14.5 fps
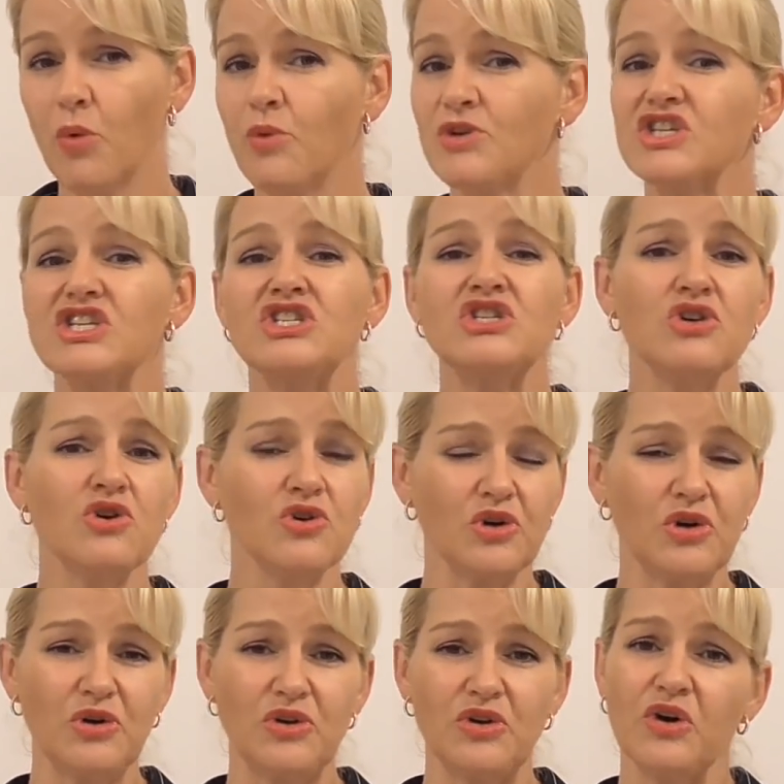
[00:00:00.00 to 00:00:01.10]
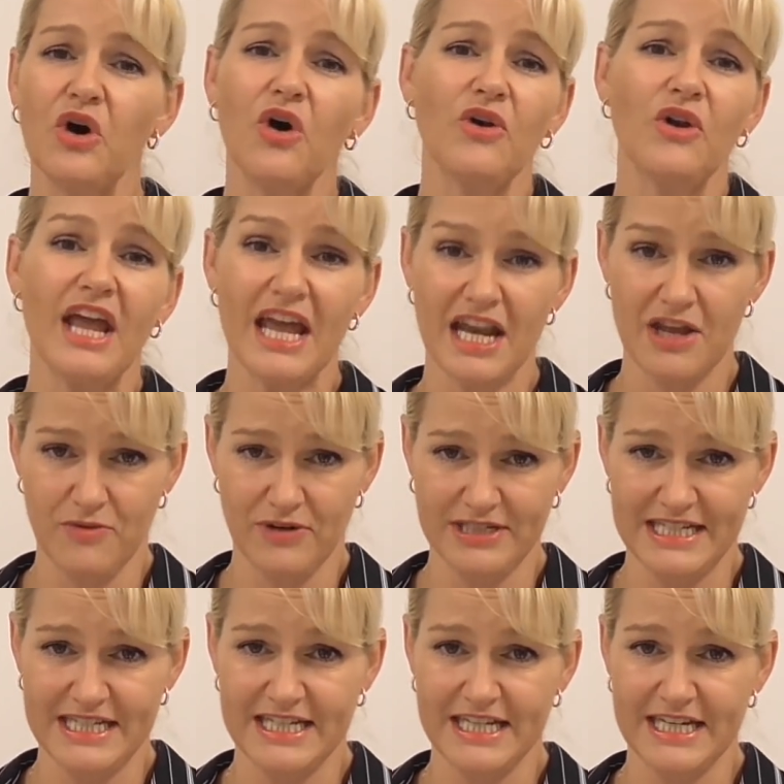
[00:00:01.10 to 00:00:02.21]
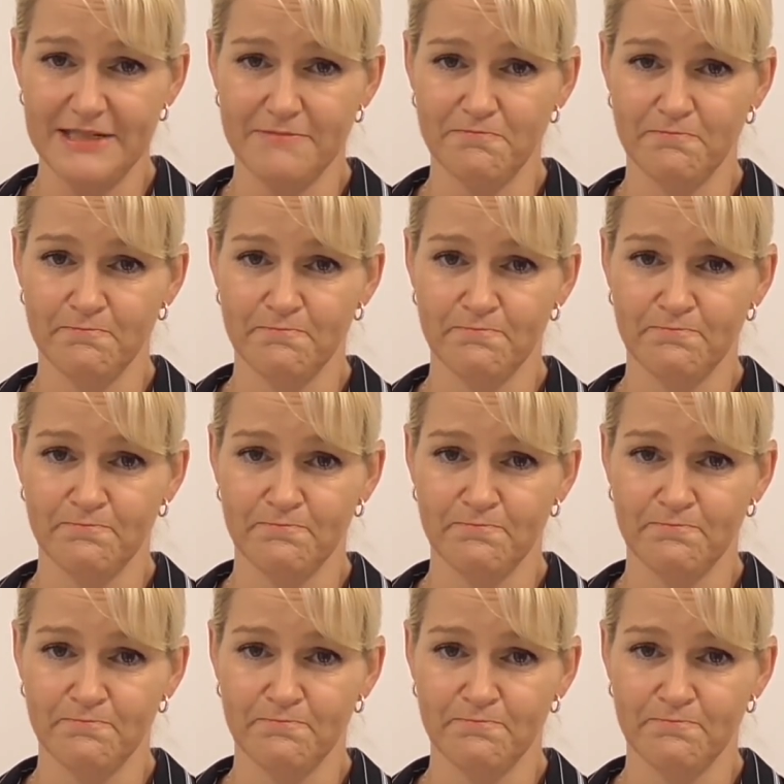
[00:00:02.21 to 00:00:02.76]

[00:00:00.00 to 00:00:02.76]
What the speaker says: which is not good on anyone's skin.